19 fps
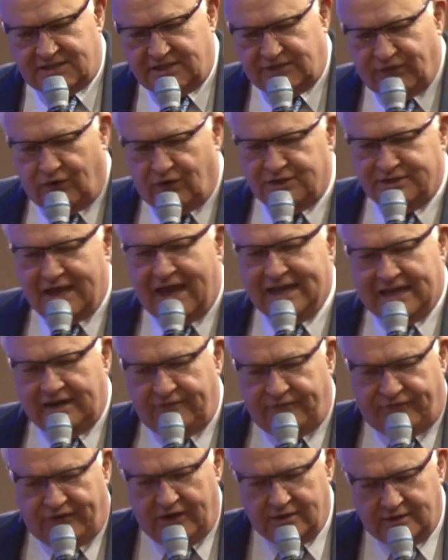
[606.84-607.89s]
as far as I can
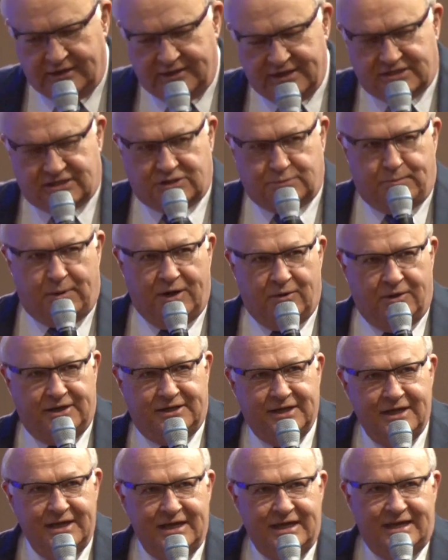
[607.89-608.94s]
feel in the spirit,
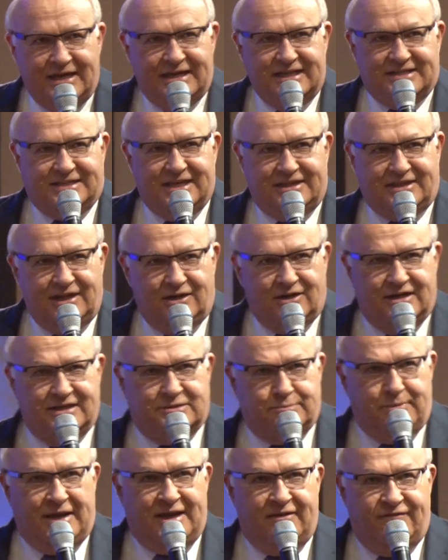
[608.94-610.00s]
is that there has
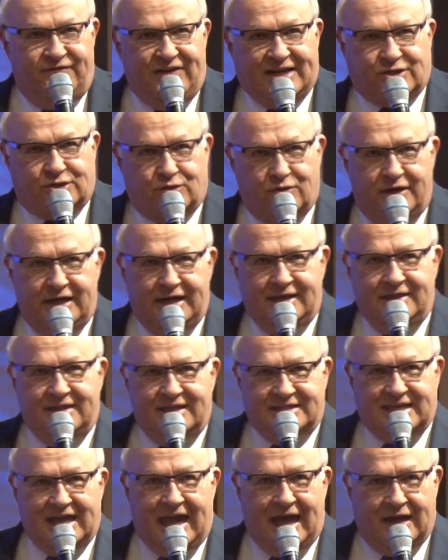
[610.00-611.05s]
been a victory in
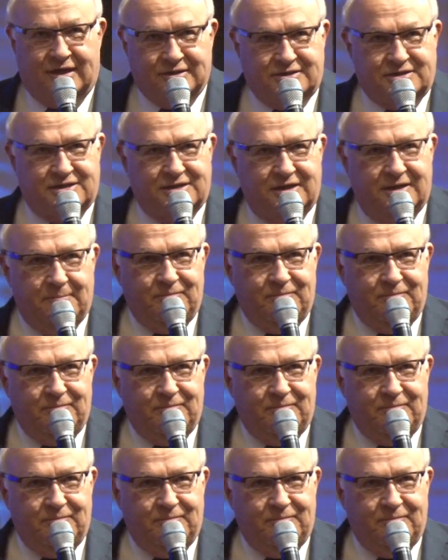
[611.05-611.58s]
this house.